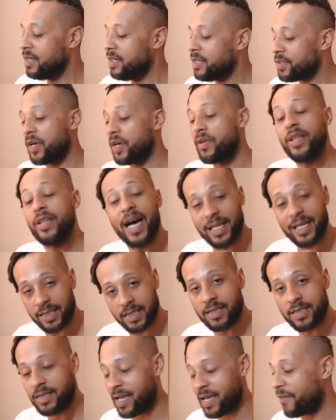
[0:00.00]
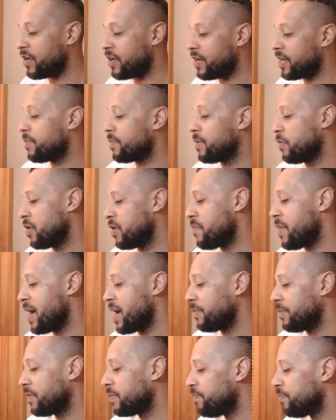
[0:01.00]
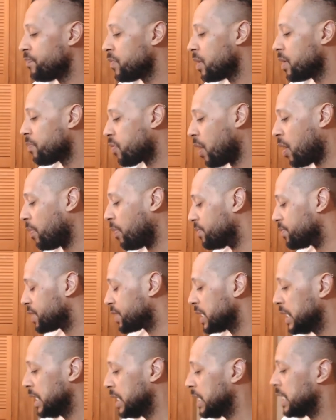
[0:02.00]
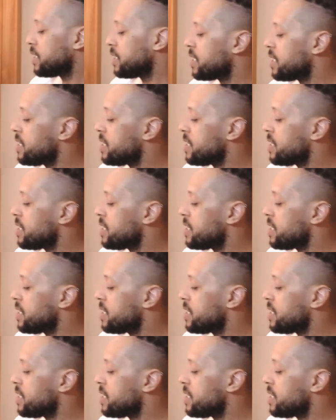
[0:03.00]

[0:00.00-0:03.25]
So that's definitely going to be one of the main problems. The